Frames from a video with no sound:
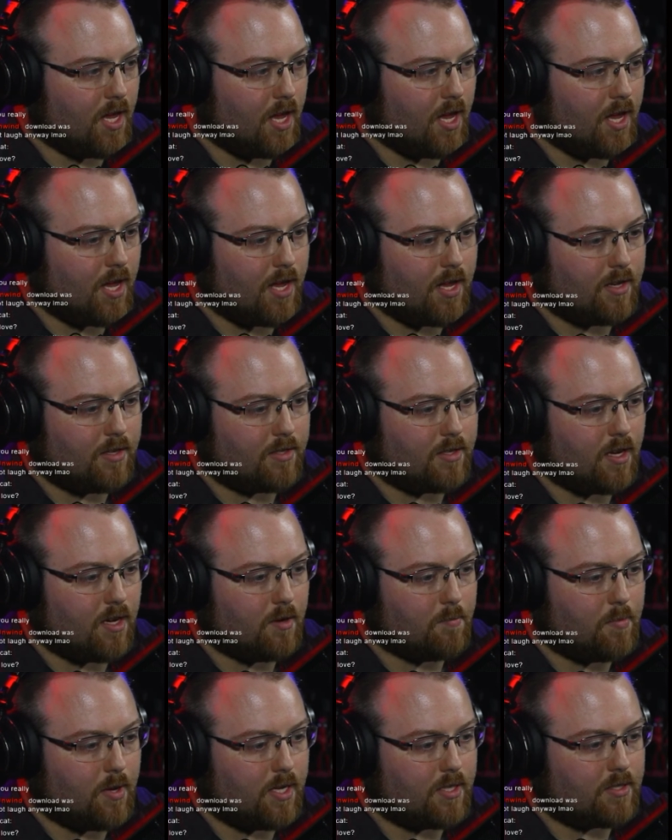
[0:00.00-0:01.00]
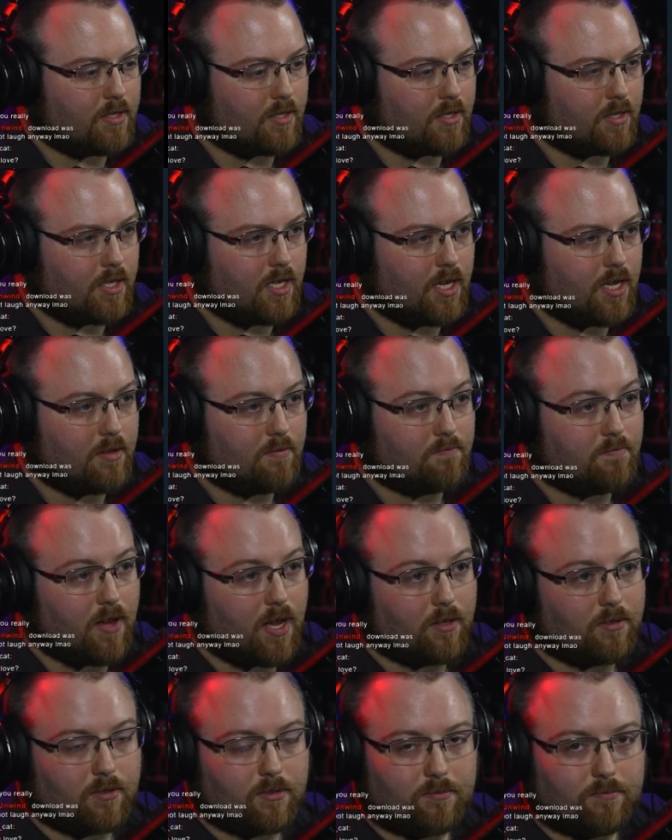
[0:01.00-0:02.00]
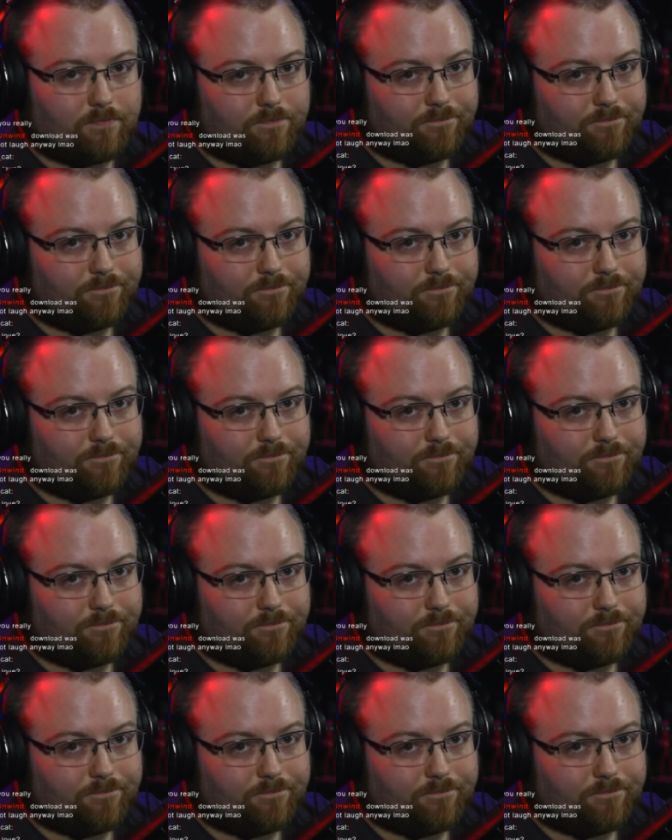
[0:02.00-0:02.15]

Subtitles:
and basically it failed.